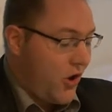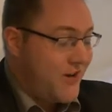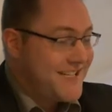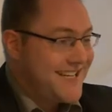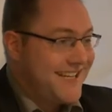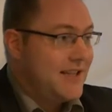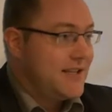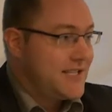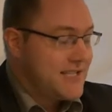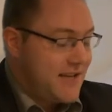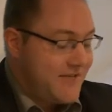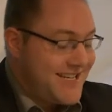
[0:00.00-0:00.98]
Until the
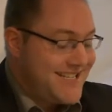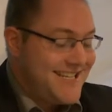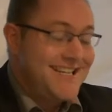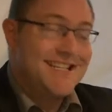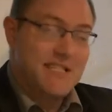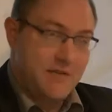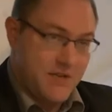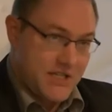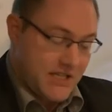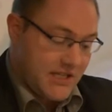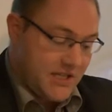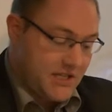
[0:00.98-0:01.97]

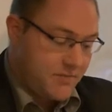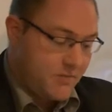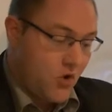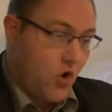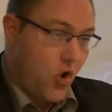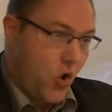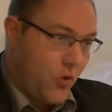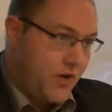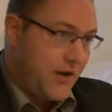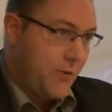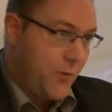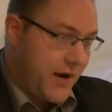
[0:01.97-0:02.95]
1770s,
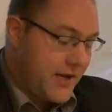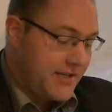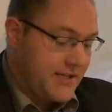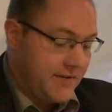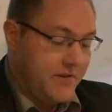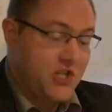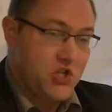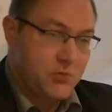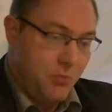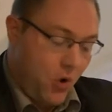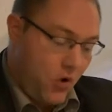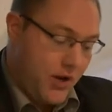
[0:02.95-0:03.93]
only relatively
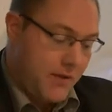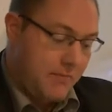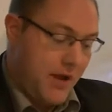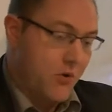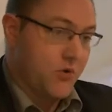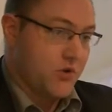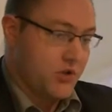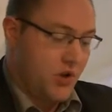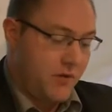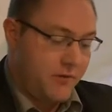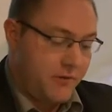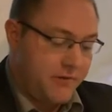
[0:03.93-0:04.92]
small amounts
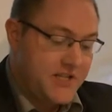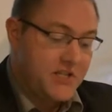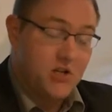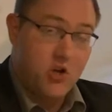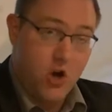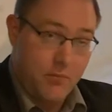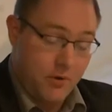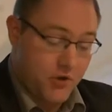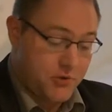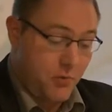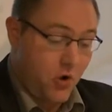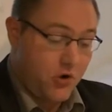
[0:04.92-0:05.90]
of official copper
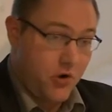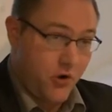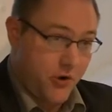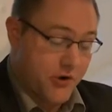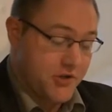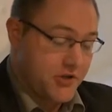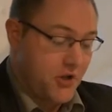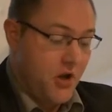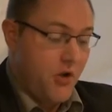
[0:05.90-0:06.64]
small coins